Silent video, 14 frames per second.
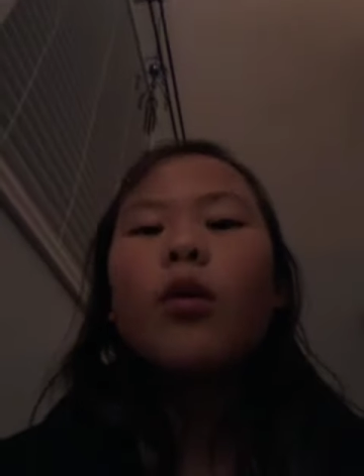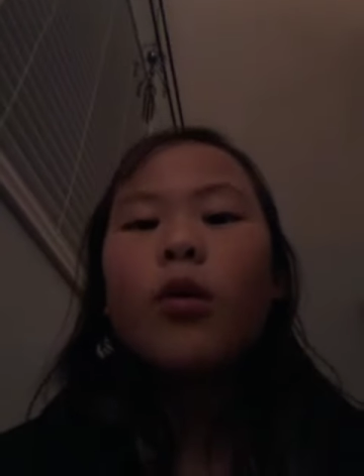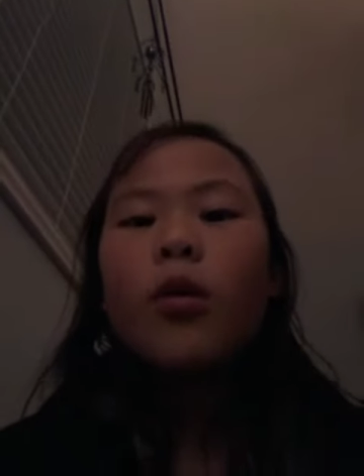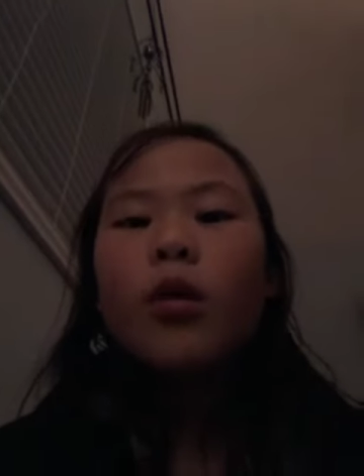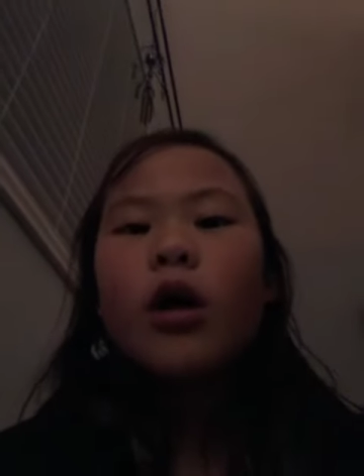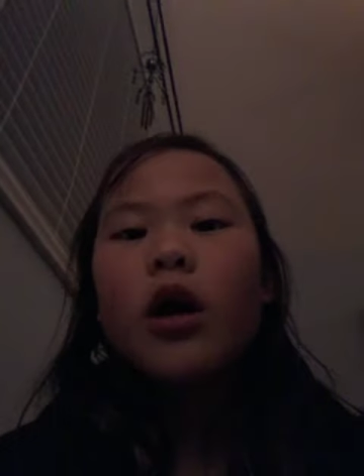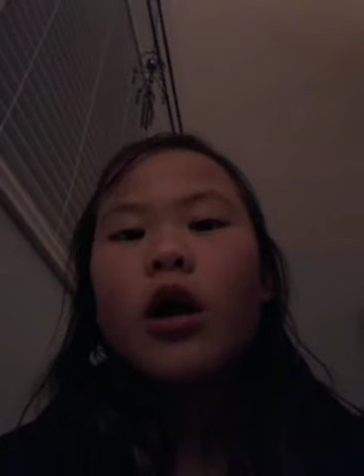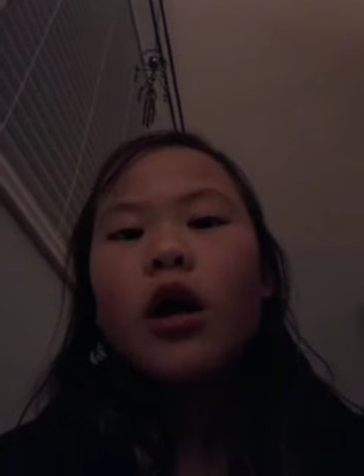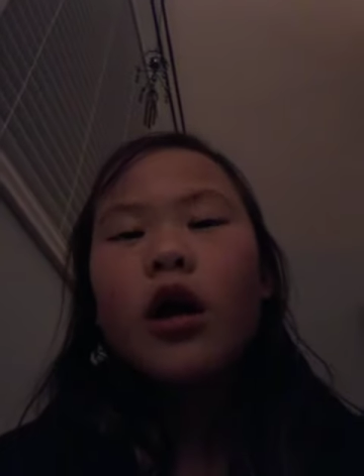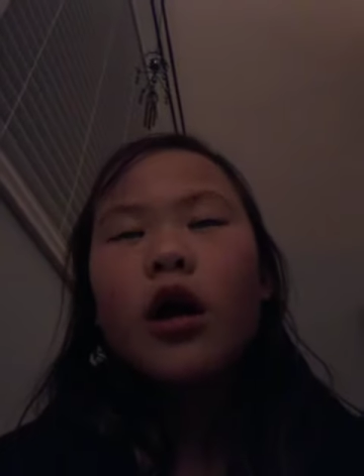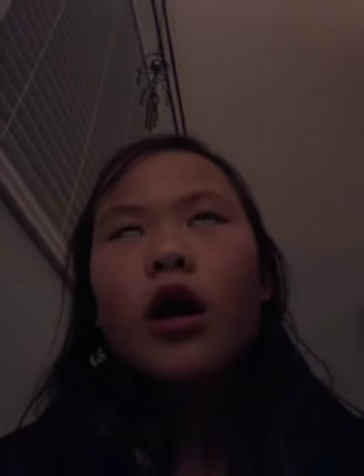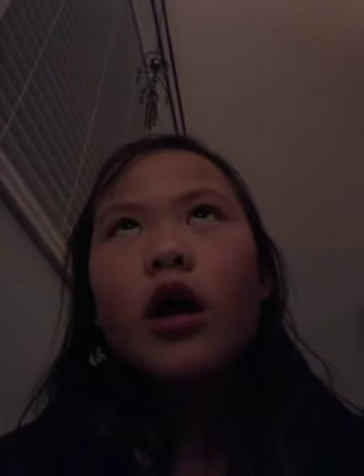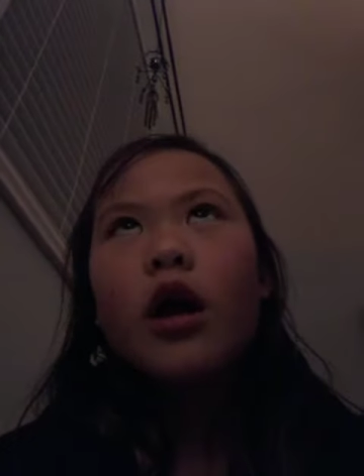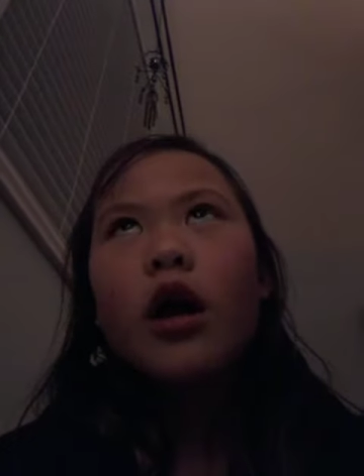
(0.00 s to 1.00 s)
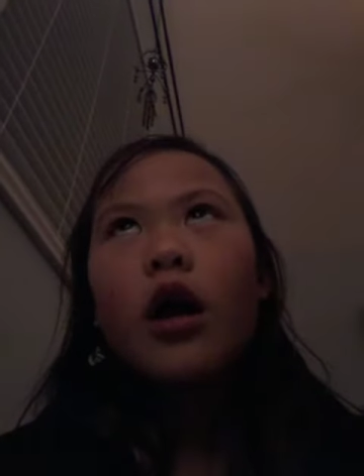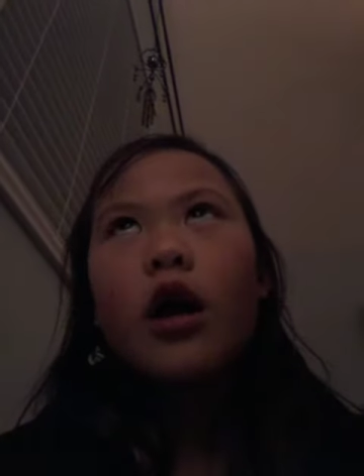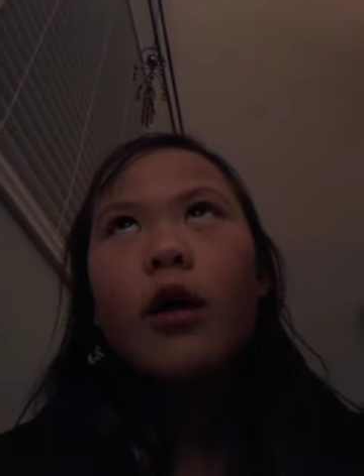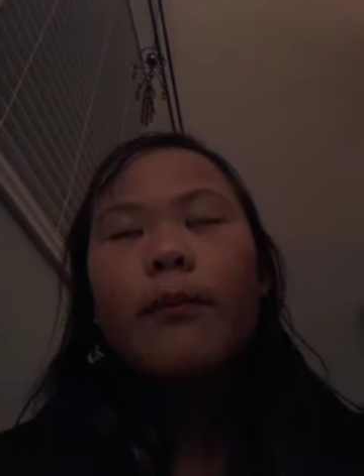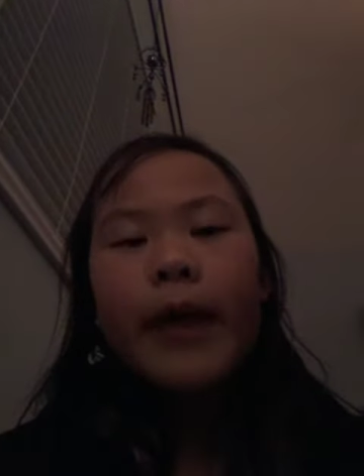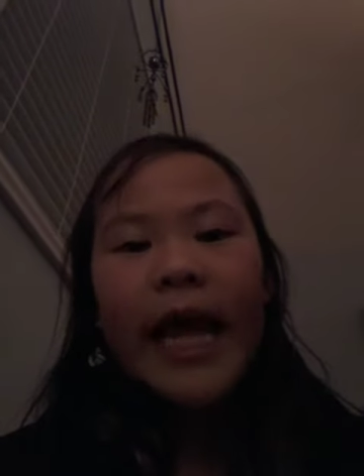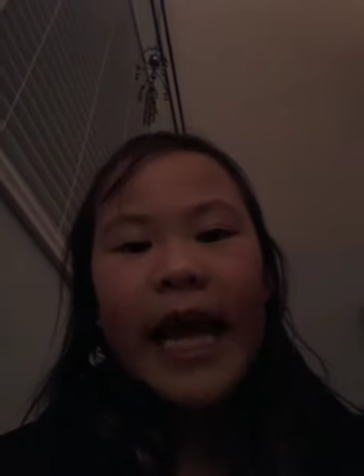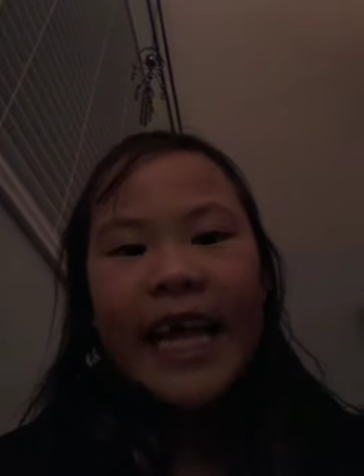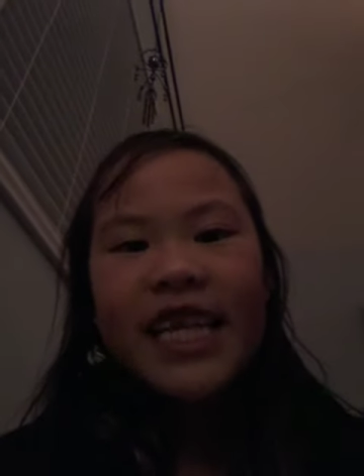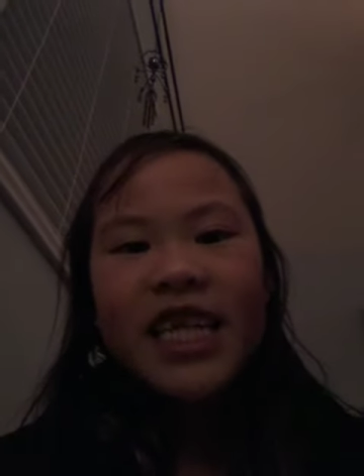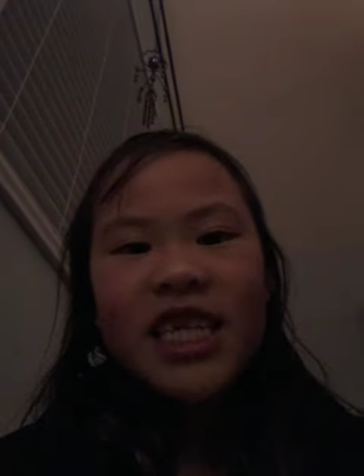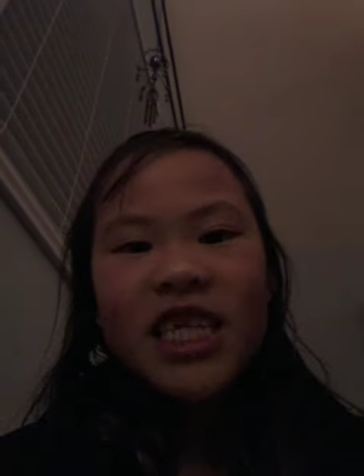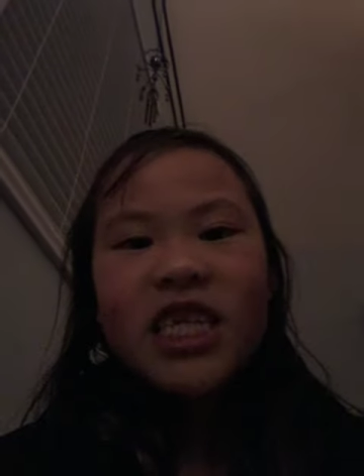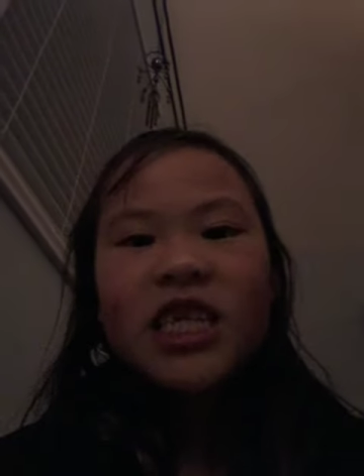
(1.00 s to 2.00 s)
or
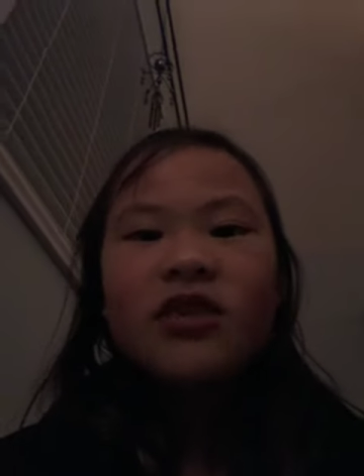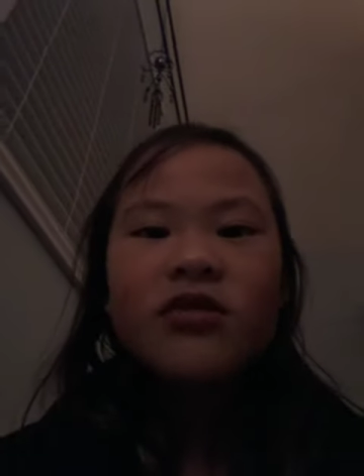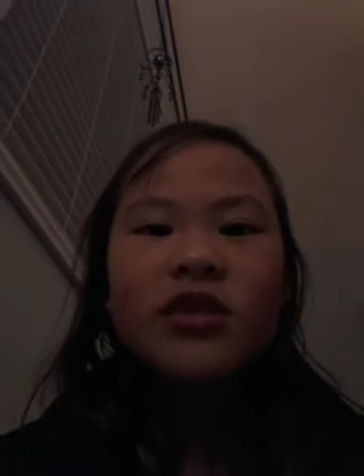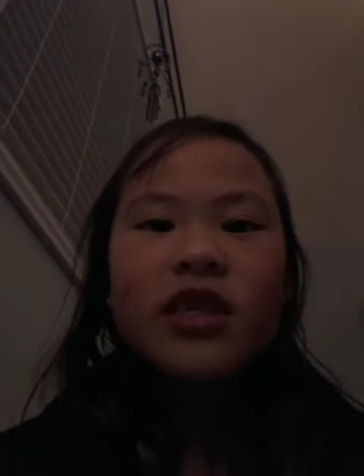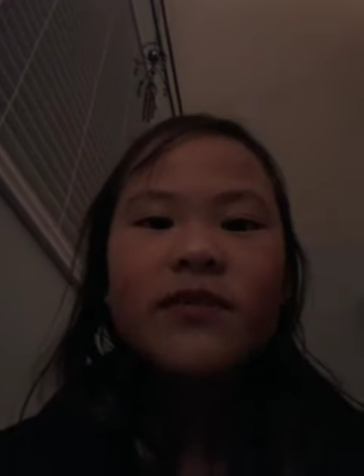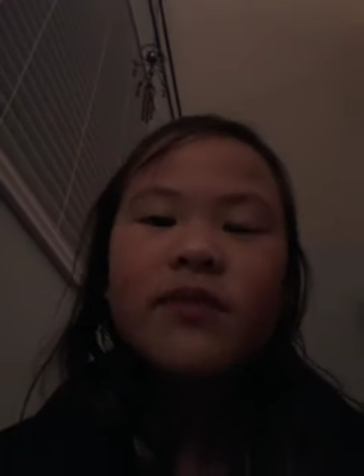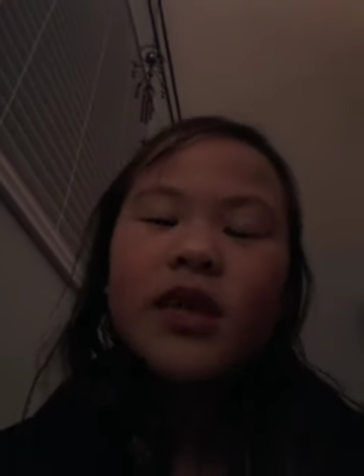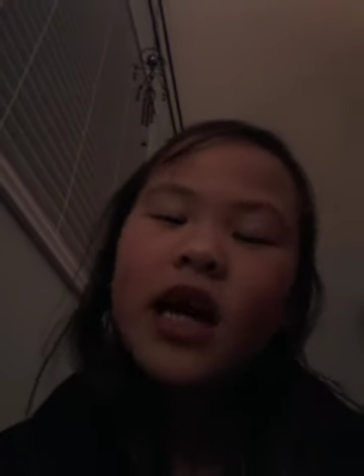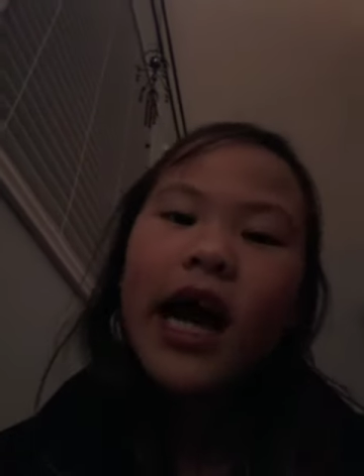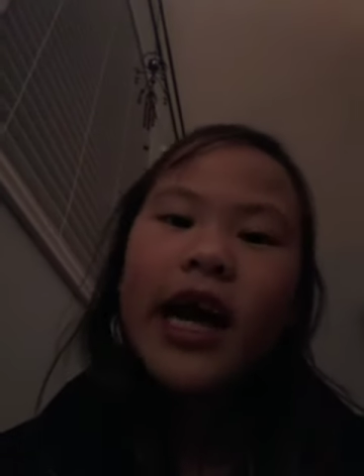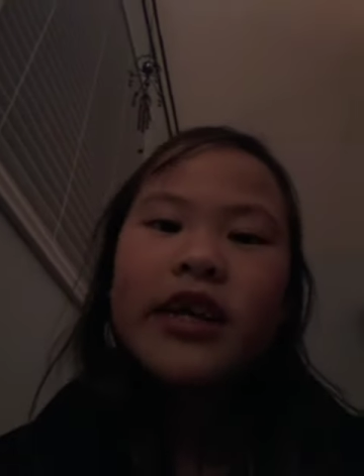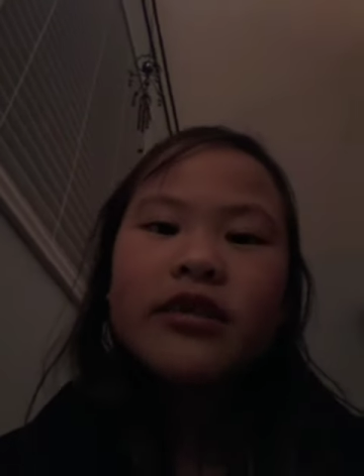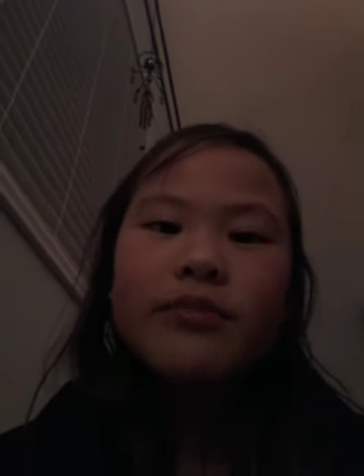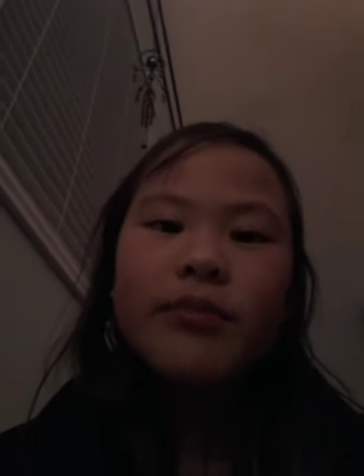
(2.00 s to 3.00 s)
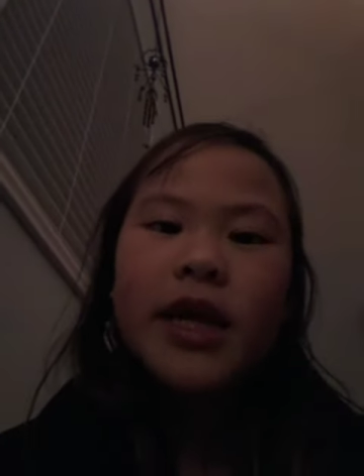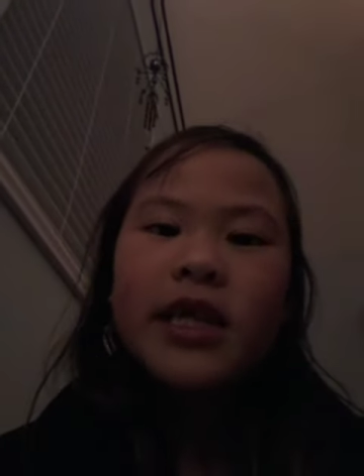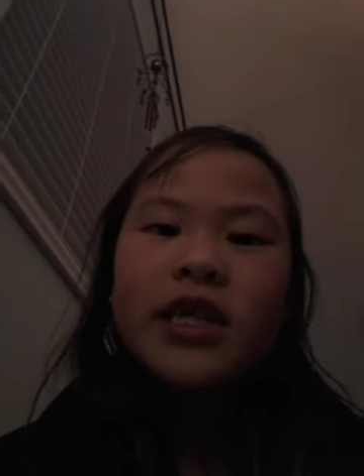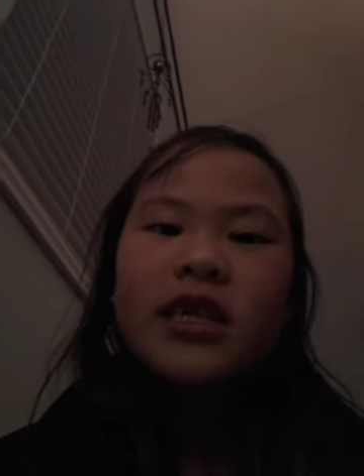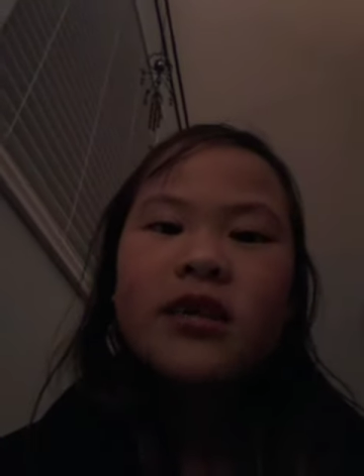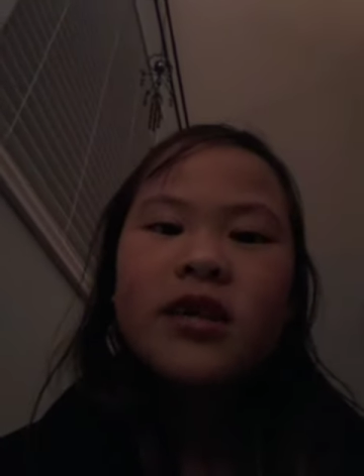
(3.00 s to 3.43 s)
paint or something. I use paint.